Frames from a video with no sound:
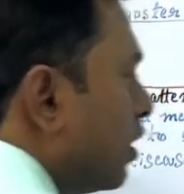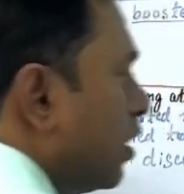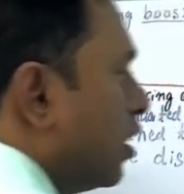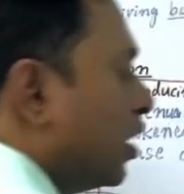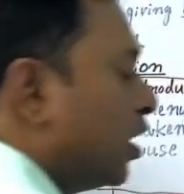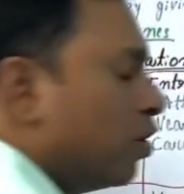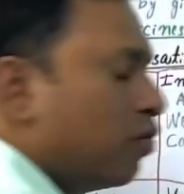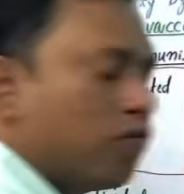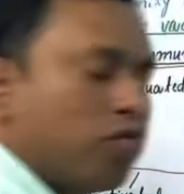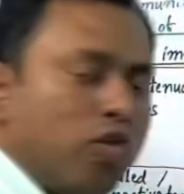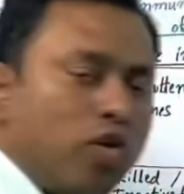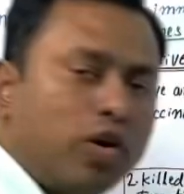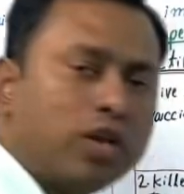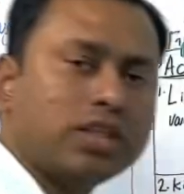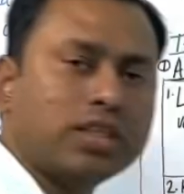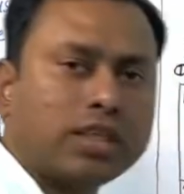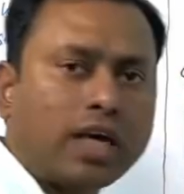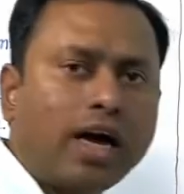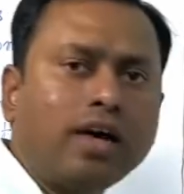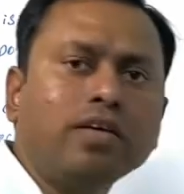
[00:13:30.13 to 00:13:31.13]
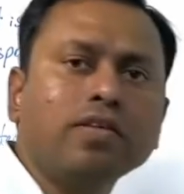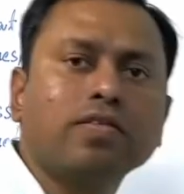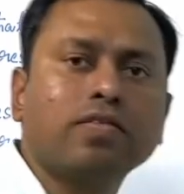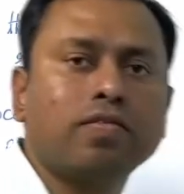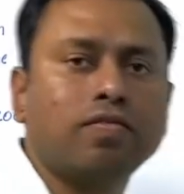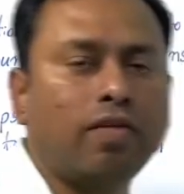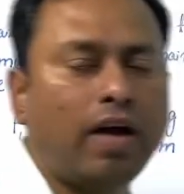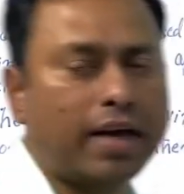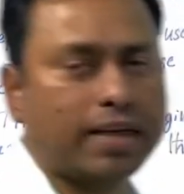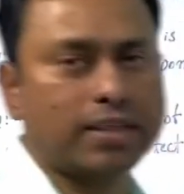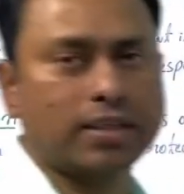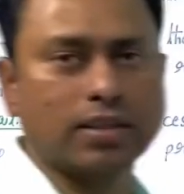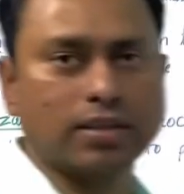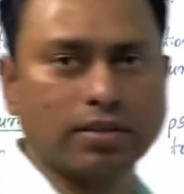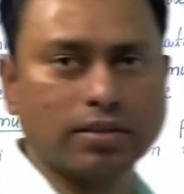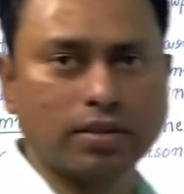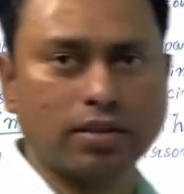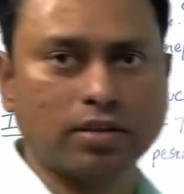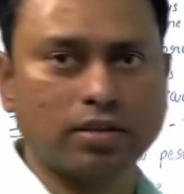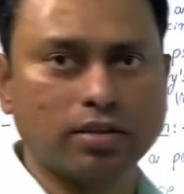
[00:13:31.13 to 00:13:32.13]
influenza
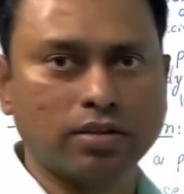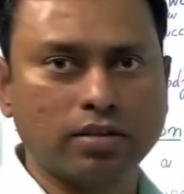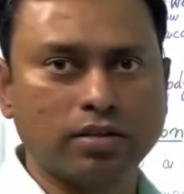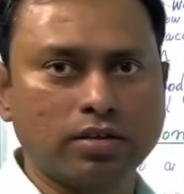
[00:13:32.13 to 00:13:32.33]
vaccines.